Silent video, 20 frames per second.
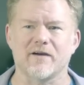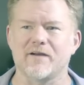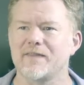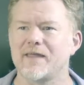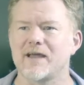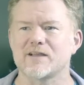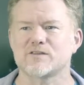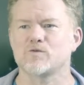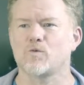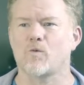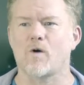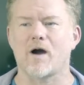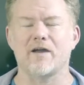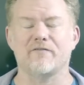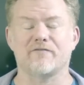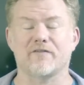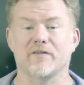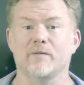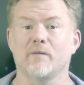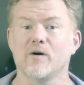And that's why,
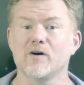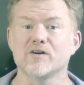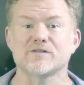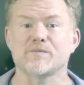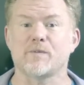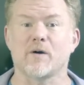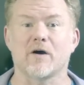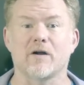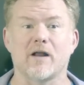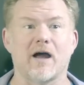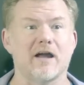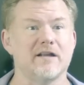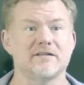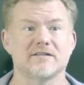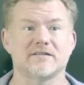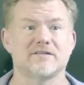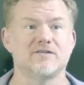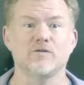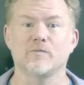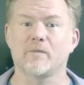for the most part, I
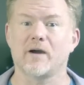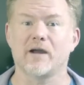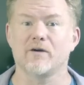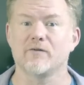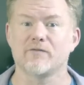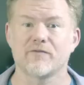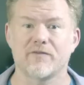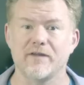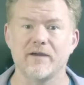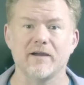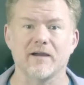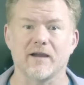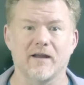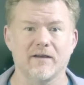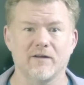just do my own thing.